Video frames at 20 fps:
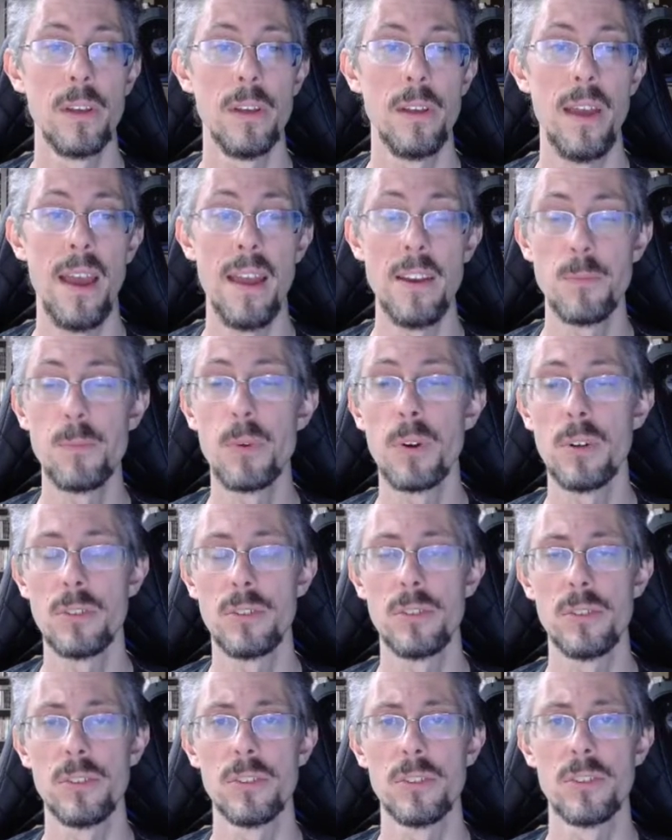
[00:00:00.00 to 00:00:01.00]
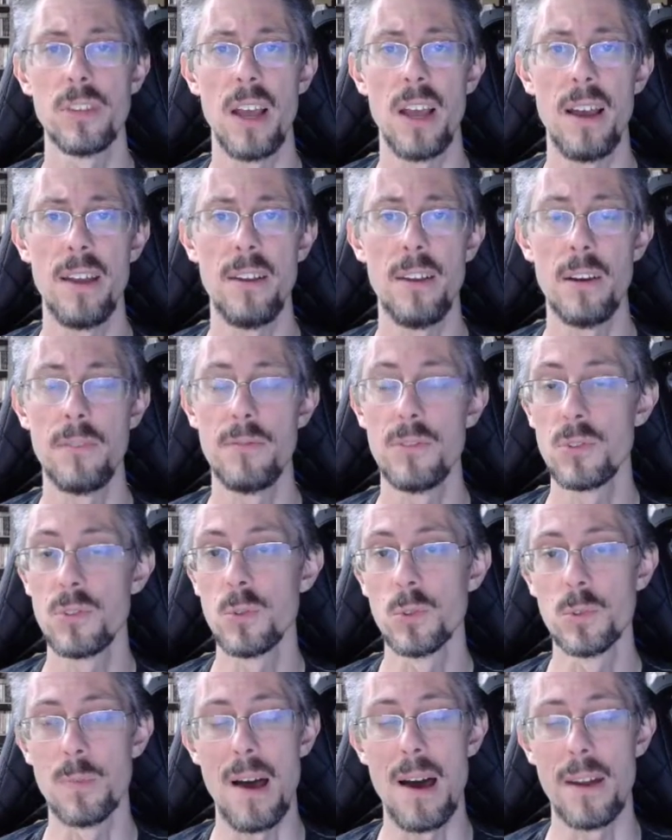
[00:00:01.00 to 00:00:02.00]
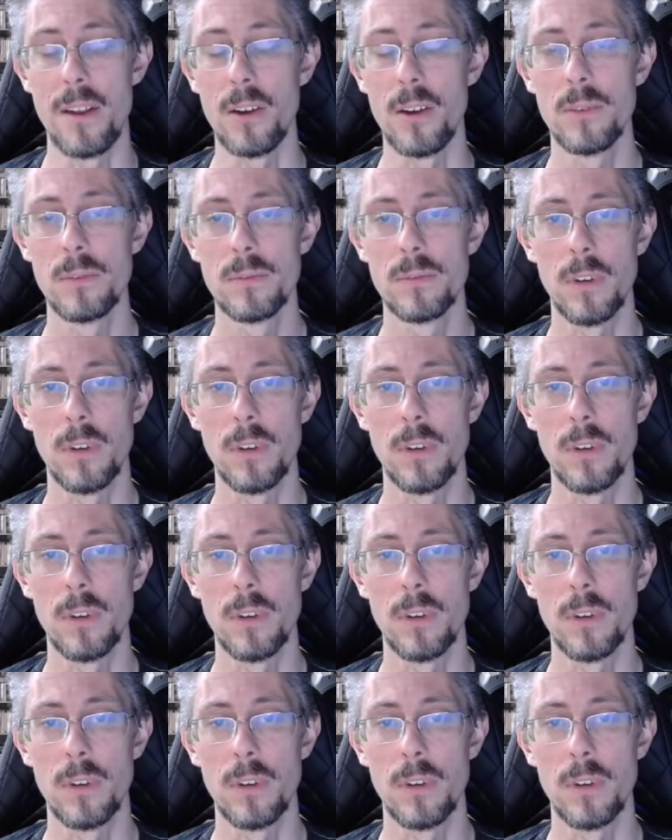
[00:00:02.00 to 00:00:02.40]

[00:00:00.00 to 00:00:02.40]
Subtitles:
and personal side of the school's motto.